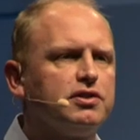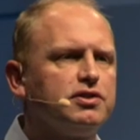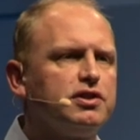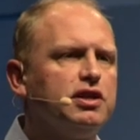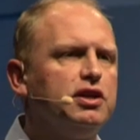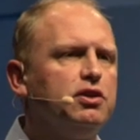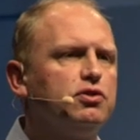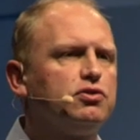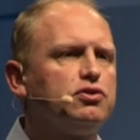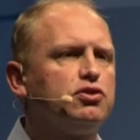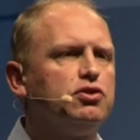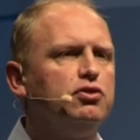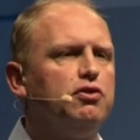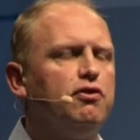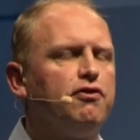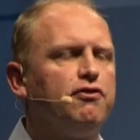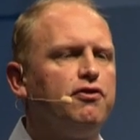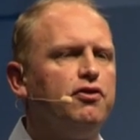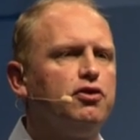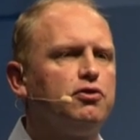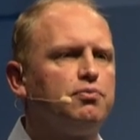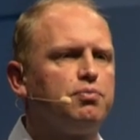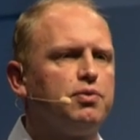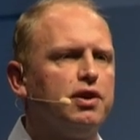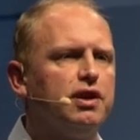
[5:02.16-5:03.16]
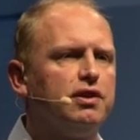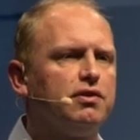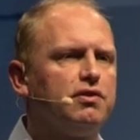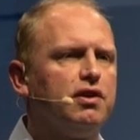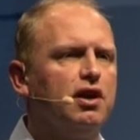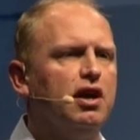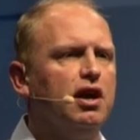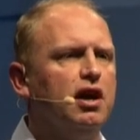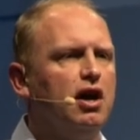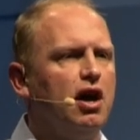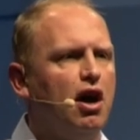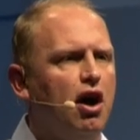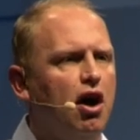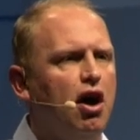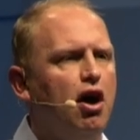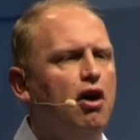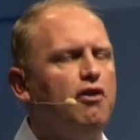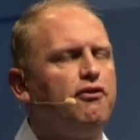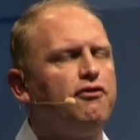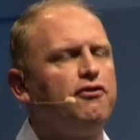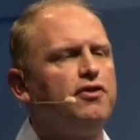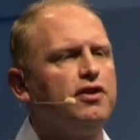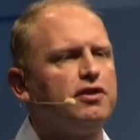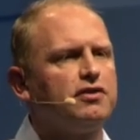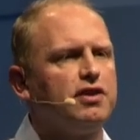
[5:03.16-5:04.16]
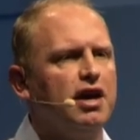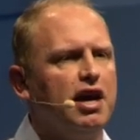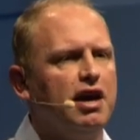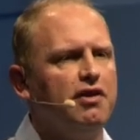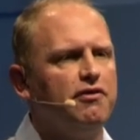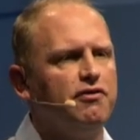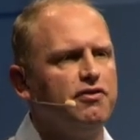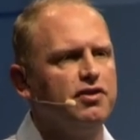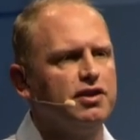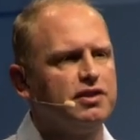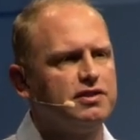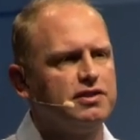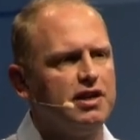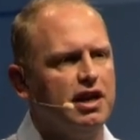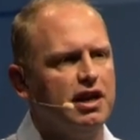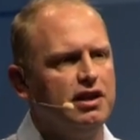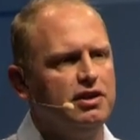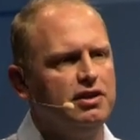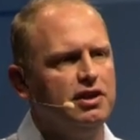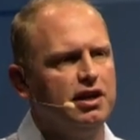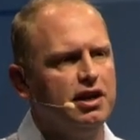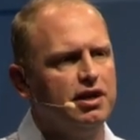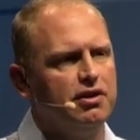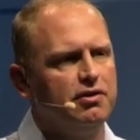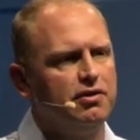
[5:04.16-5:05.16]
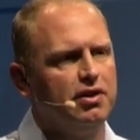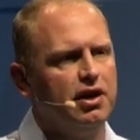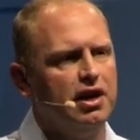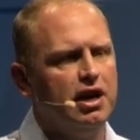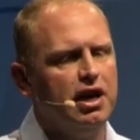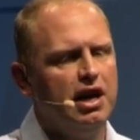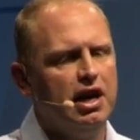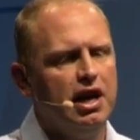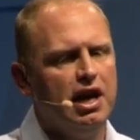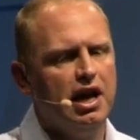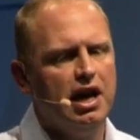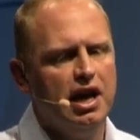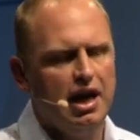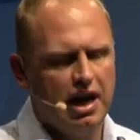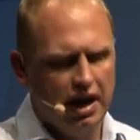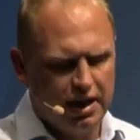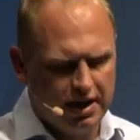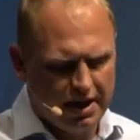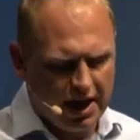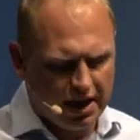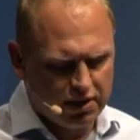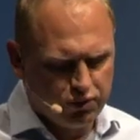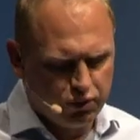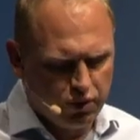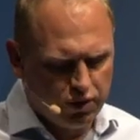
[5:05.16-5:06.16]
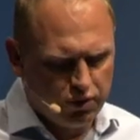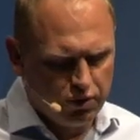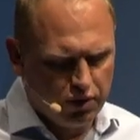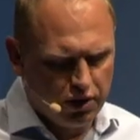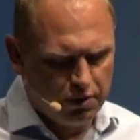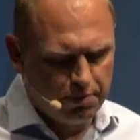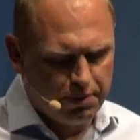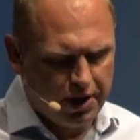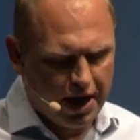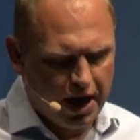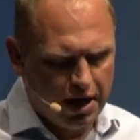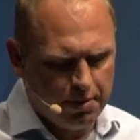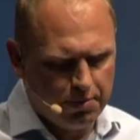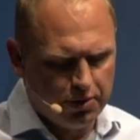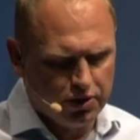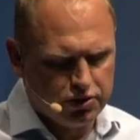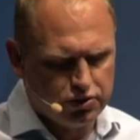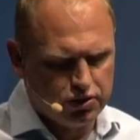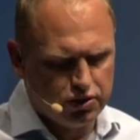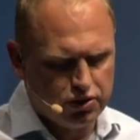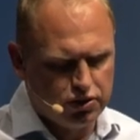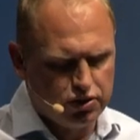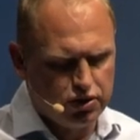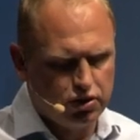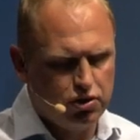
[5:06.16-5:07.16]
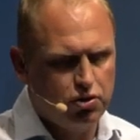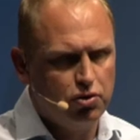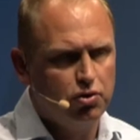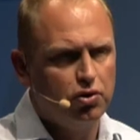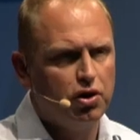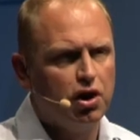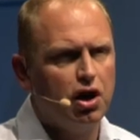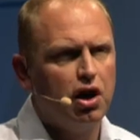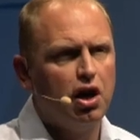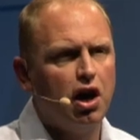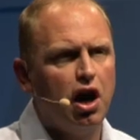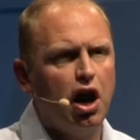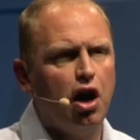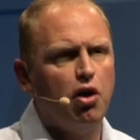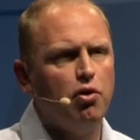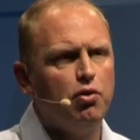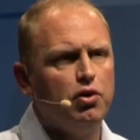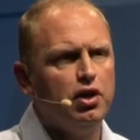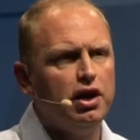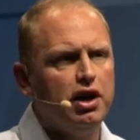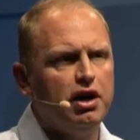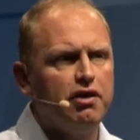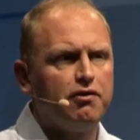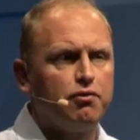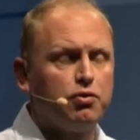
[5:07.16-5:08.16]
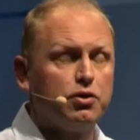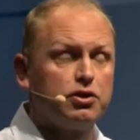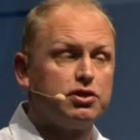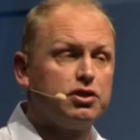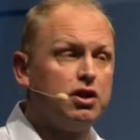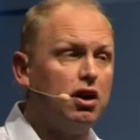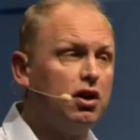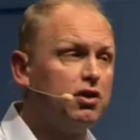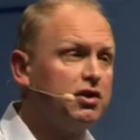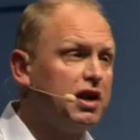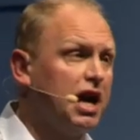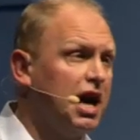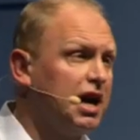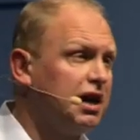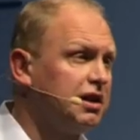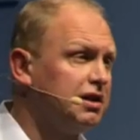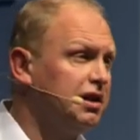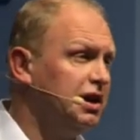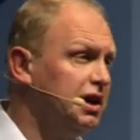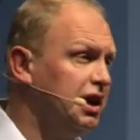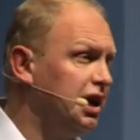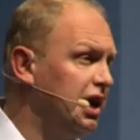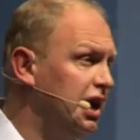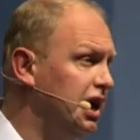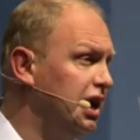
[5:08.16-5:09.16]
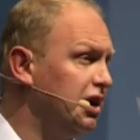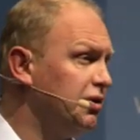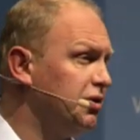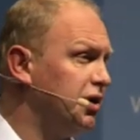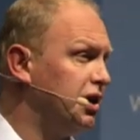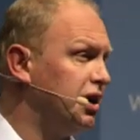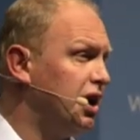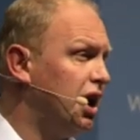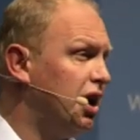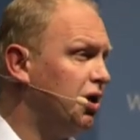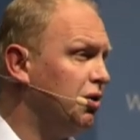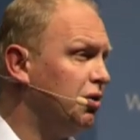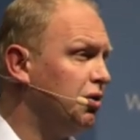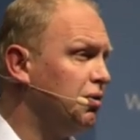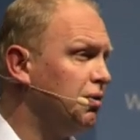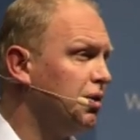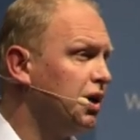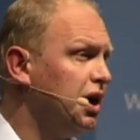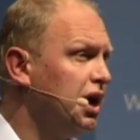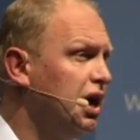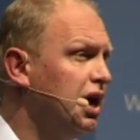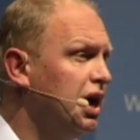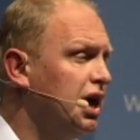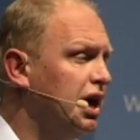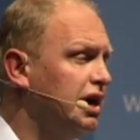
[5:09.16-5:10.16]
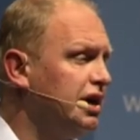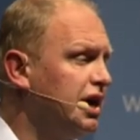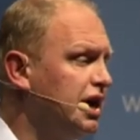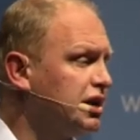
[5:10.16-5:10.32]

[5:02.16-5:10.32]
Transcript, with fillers: C O two footprint, halve it every ten years. And that we will be able to do only if we start acting here and now. And